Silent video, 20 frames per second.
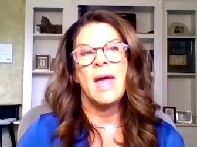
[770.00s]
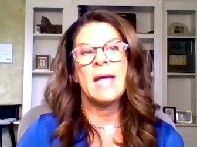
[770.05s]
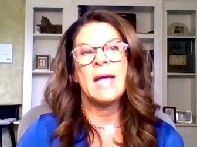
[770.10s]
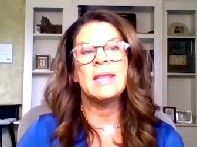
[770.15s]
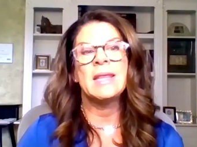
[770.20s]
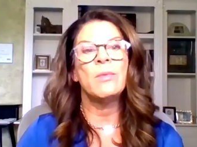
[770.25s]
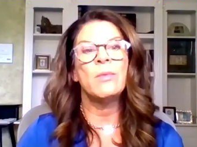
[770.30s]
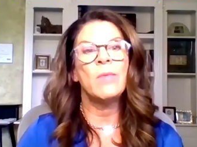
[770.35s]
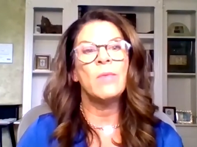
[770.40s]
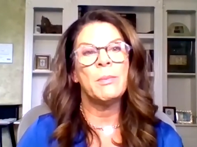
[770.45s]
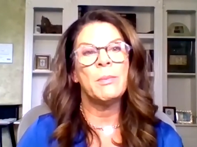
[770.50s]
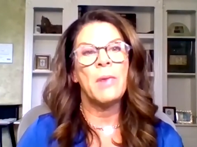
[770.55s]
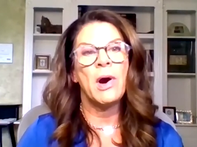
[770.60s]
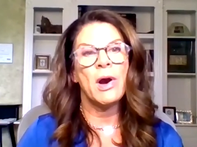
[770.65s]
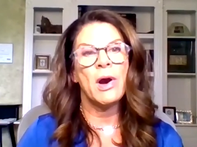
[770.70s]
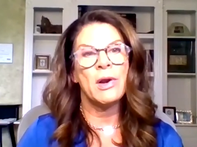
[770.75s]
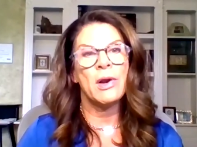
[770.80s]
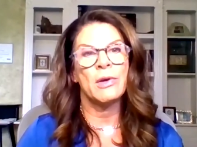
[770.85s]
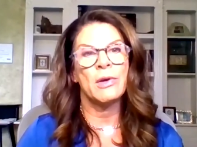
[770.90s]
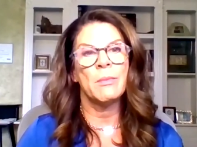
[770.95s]
and then we
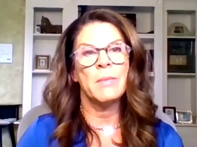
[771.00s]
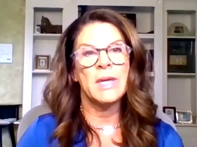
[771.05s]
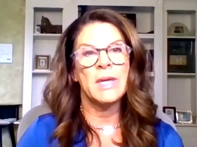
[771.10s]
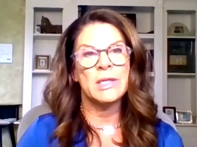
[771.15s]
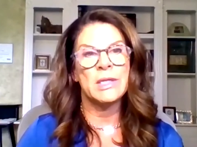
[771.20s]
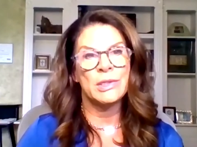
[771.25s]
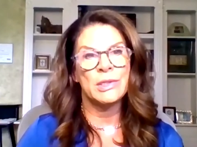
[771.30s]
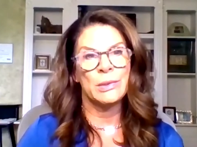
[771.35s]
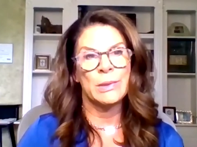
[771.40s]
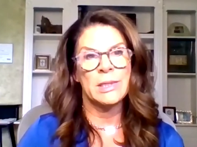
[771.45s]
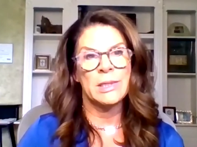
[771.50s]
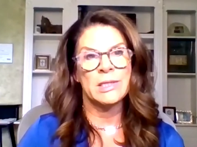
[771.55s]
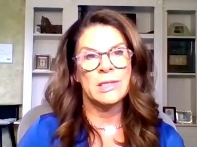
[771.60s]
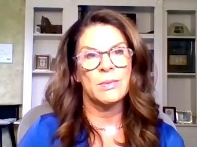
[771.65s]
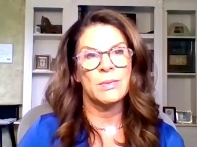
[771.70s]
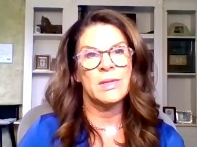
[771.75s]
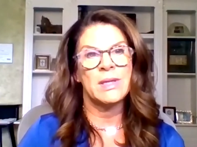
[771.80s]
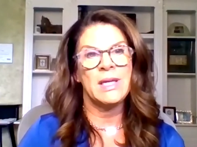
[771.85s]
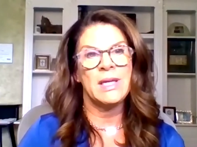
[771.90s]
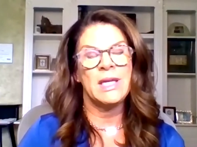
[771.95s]
partner mentors
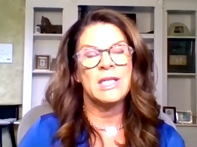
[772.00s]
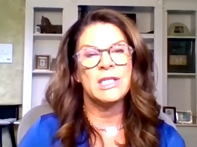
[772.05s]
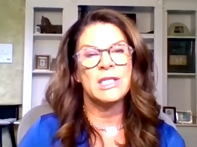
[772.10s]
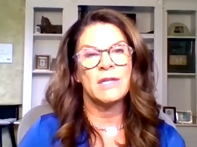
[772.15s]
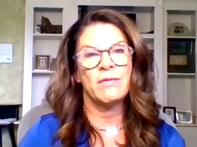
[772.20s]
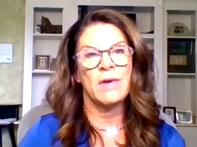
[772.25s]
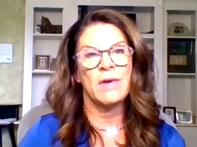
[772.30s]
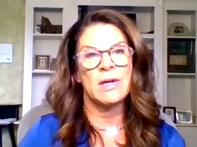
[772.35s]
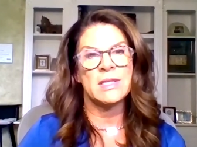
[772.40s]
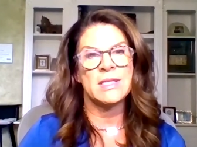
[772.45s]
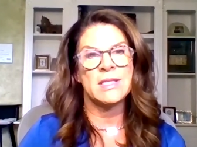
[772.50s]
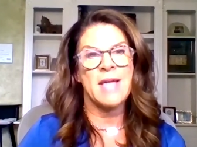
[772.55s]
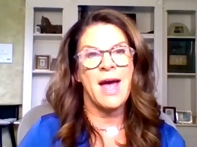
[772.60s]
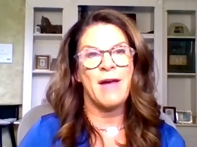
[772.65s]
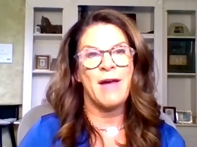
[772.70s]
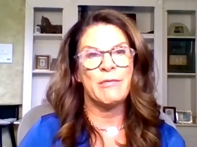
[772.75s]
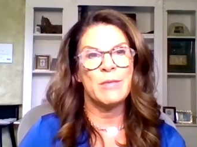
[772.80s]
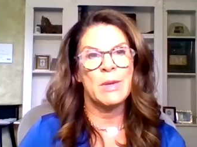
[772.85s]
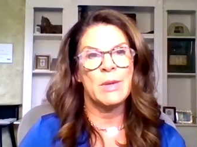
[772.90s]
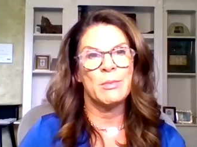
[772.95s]
with each of our
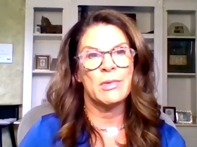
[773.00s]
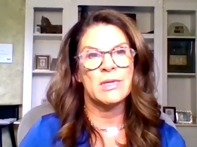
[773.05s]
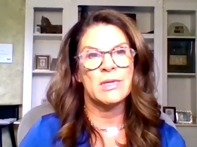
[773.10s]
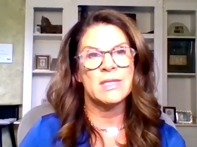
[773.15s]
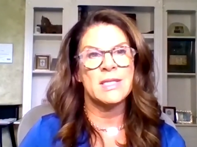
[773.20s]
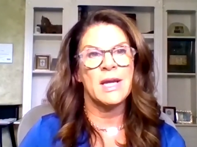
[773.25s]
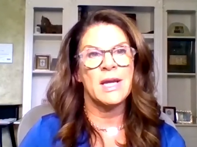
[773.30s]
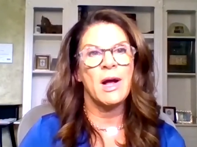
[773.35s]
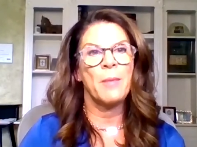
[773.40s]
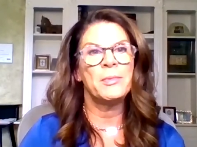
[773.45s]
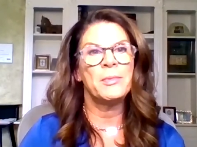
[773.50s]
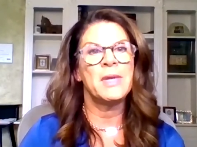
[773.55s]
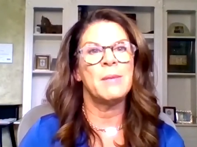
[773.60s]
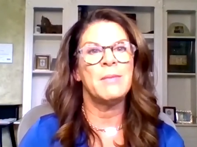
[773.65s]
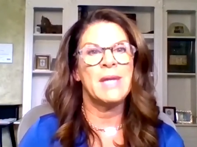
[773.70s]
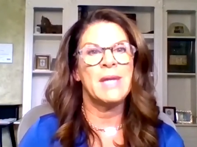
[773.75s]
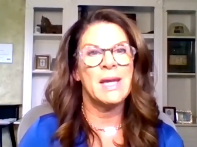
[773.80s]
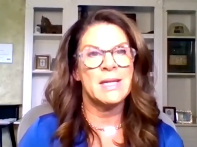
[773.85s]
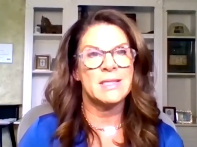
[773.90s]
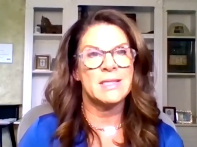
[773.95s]
staff members to help
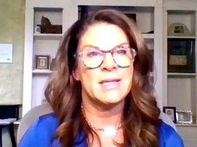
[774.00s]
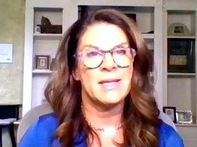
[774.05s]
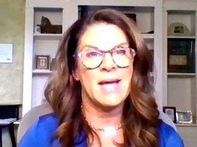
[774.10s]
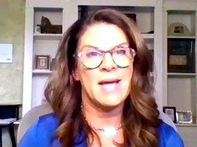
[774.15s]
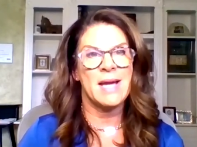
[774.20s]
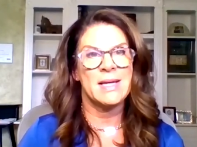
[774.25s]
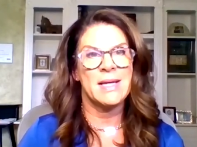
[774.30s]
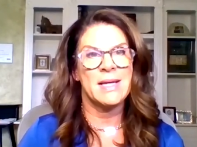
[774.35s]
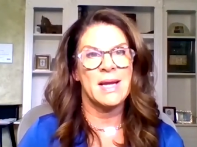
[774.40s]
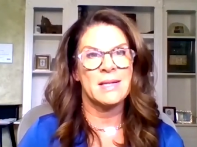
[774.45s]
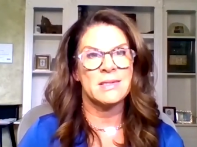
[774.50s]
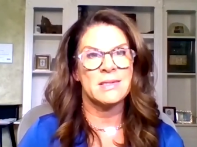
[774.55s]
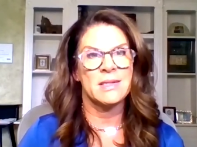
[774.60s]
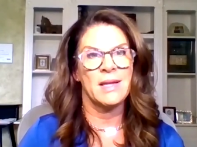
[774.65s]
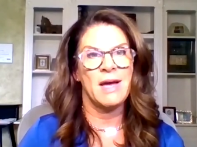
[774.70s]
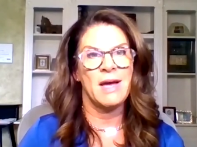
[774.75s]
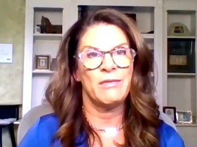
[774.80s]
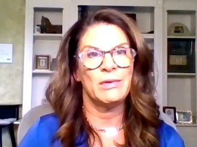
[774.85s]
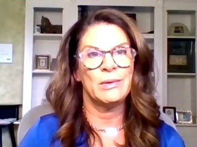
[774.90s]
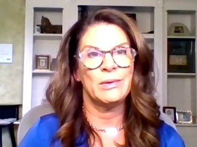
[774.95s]
them get to that next
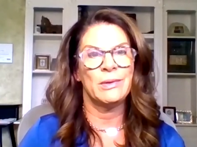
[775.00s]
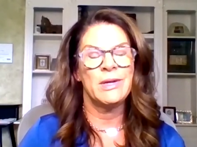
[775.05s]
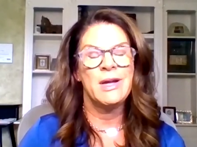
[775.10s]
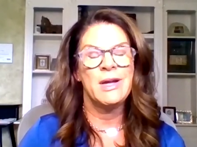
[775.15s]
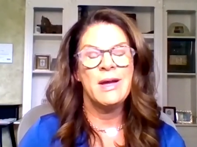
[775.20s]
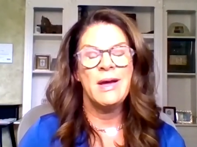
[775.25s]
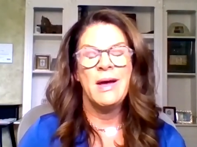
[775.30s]
level.